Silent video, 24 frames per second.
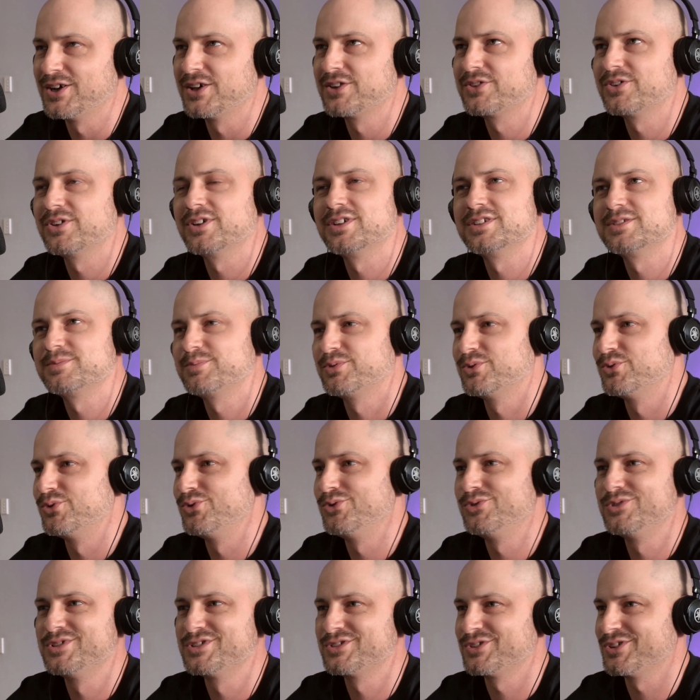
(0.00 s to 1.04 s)
I thought, is
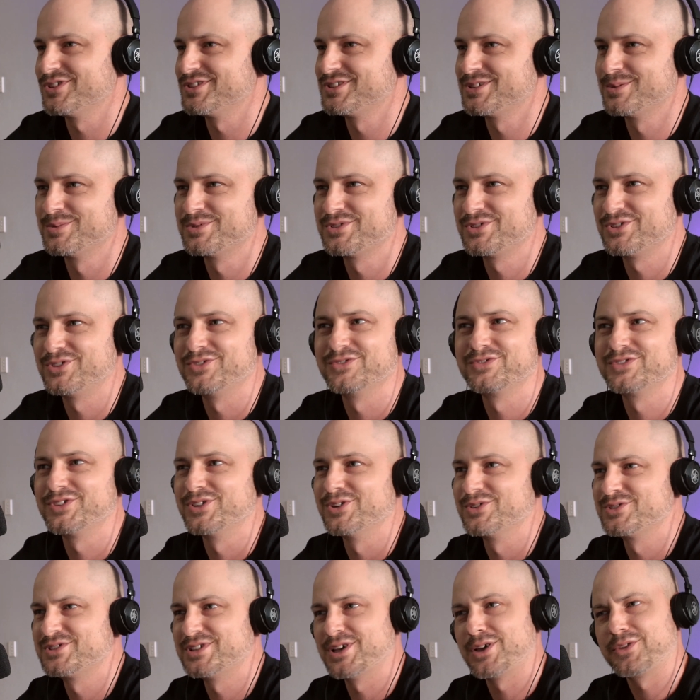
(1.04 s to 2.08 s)
Peru just on some sort
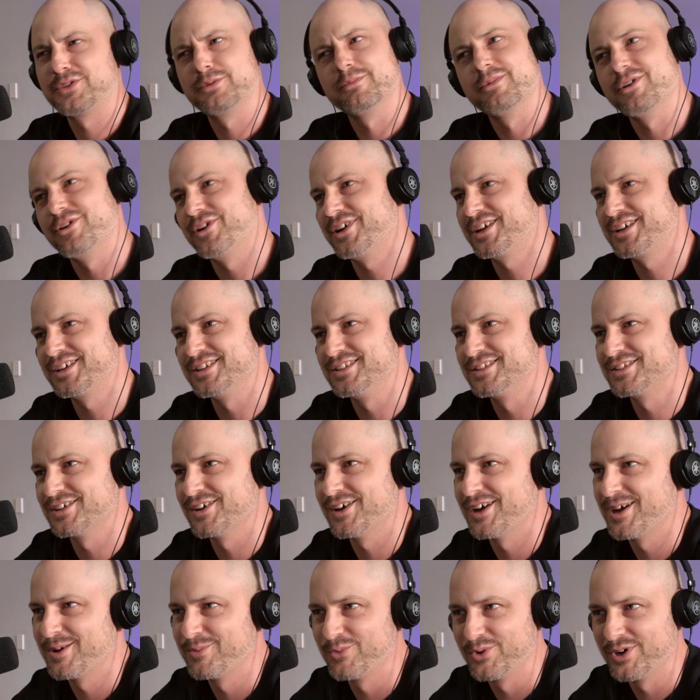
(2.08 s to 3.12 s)
of South American
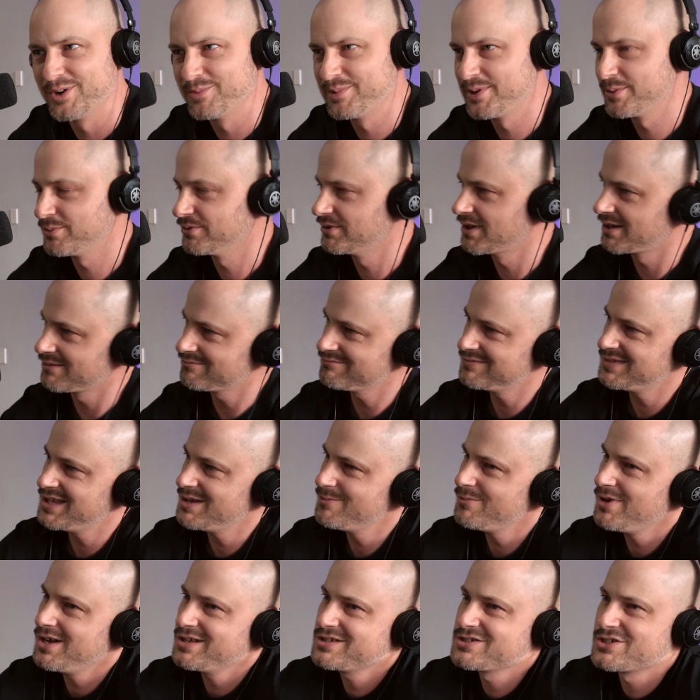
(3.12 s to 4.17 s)
time where people are like, well, they
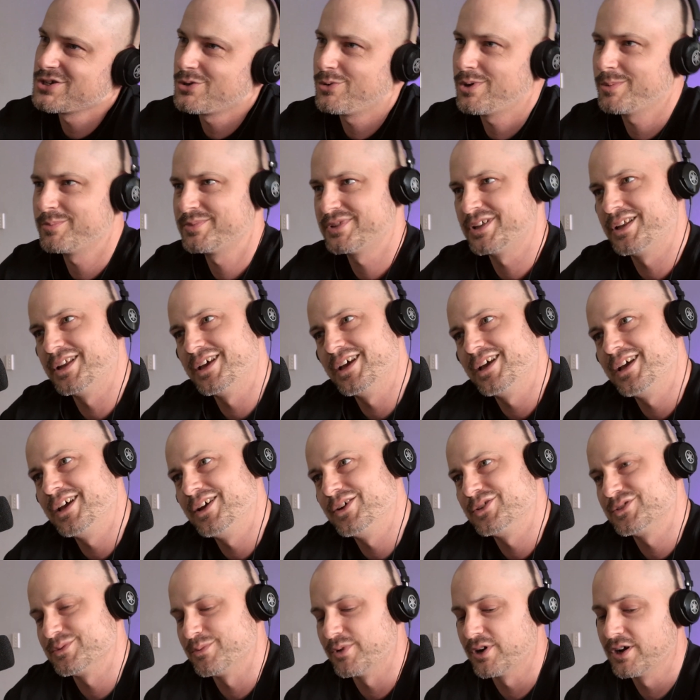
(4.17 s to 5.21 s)
might show up today or
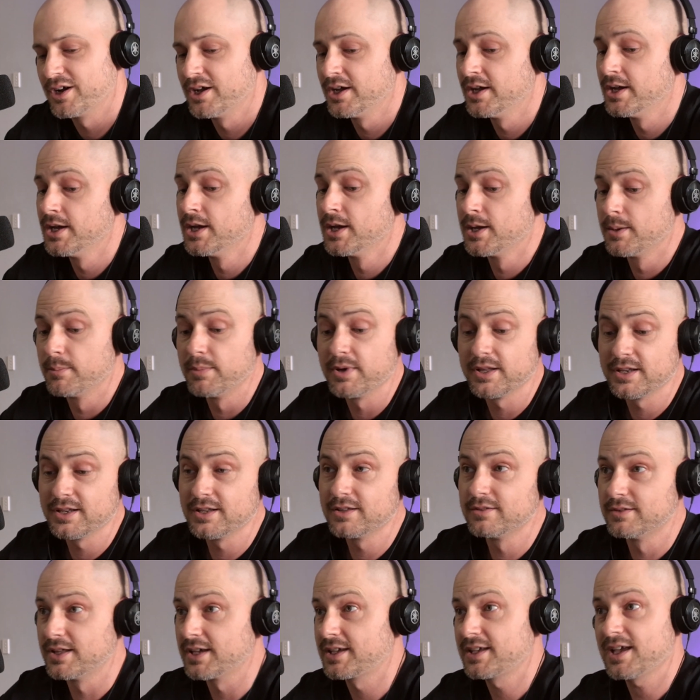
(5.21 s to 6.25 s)
tomorrow, but
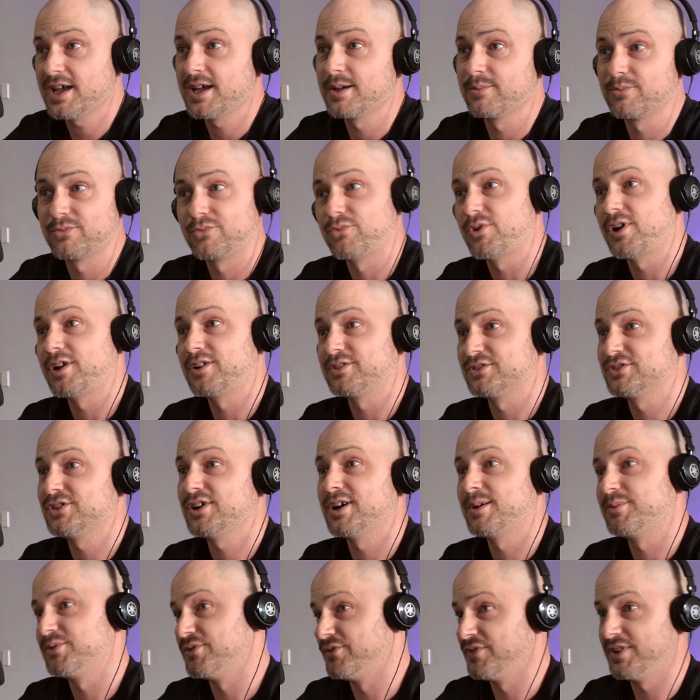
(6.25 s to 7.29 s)
they came right on
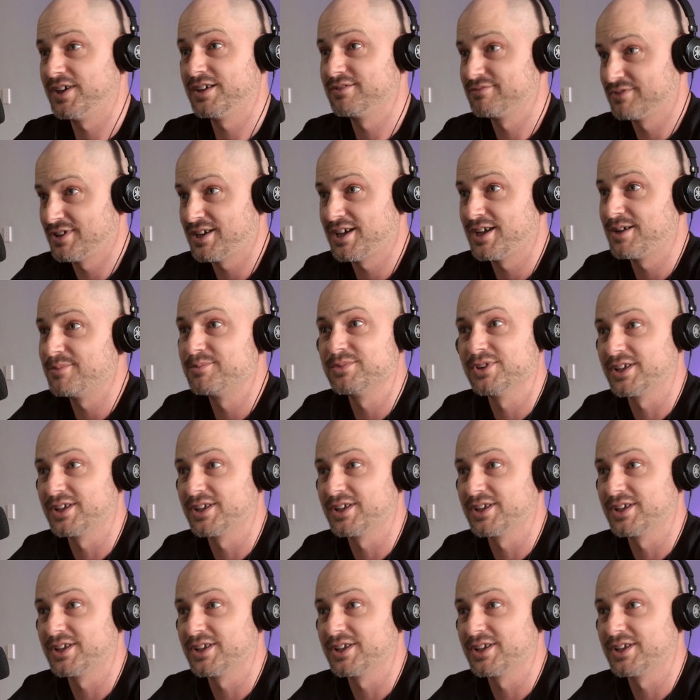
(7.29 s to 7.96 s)
time. The van came